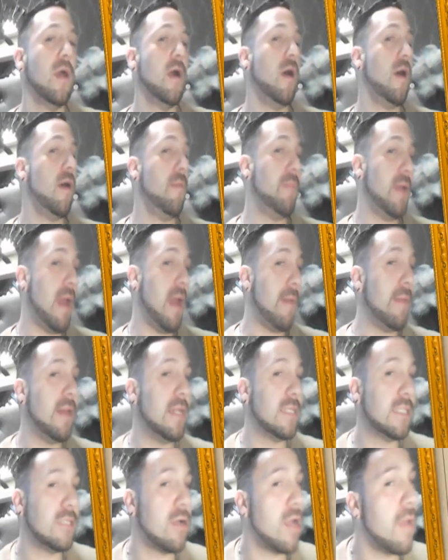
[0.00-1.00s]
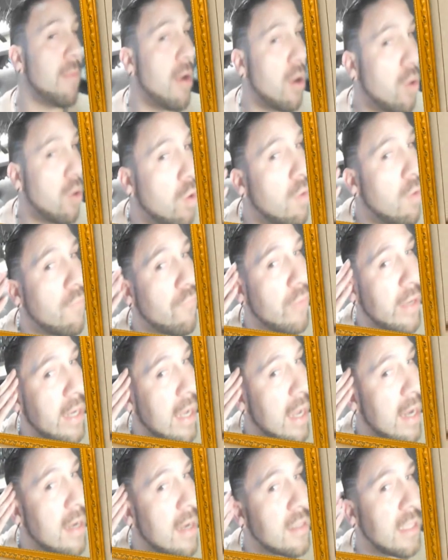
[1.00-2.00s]
But I mean, it still came out cool
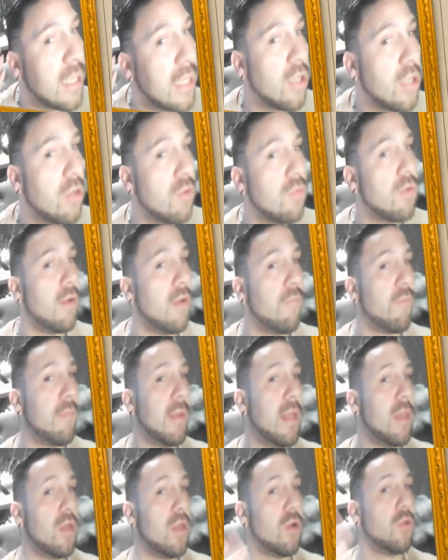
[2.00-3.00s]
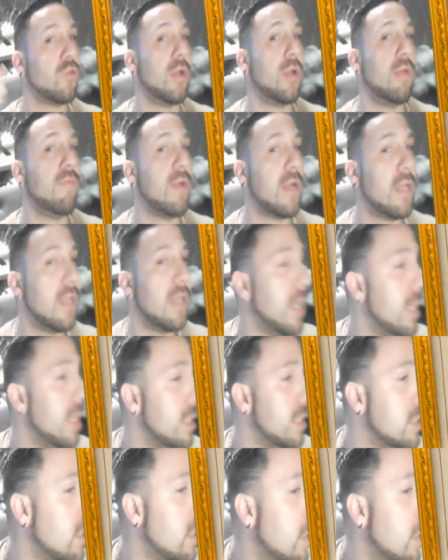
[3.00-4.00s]
freehand. Thank you for my little 3 fucking lines.